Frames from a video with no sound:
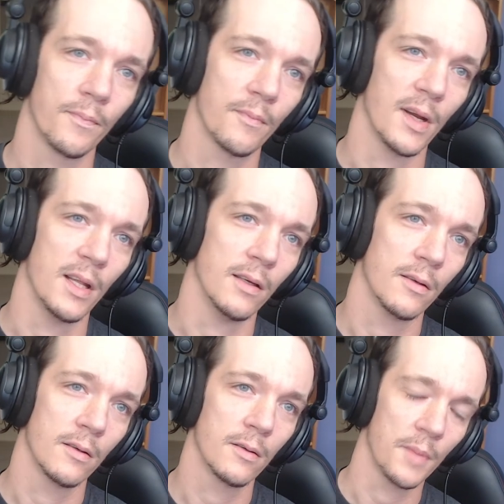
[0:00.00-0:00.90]
my
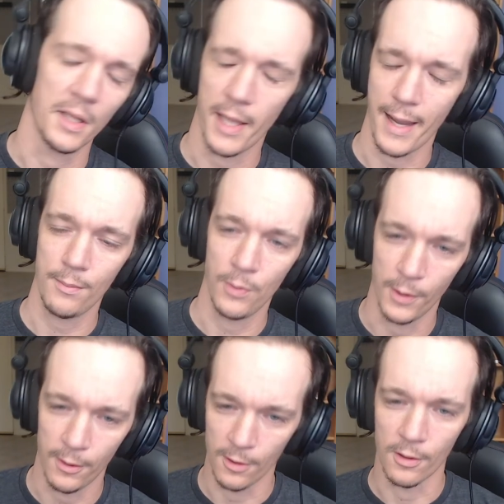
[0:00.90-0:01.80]
my lab
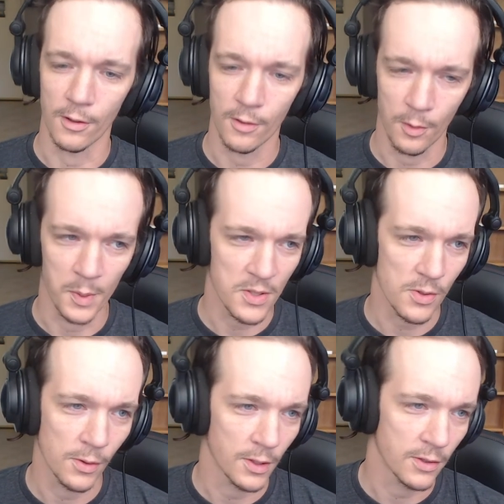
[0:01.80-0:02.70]
with your your
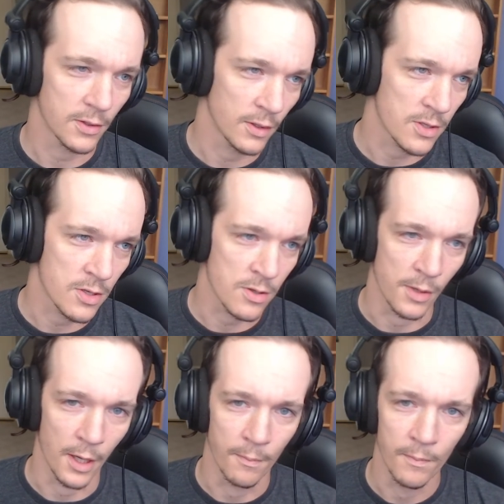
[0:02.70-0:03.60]
Bissell. Let's let's do it up.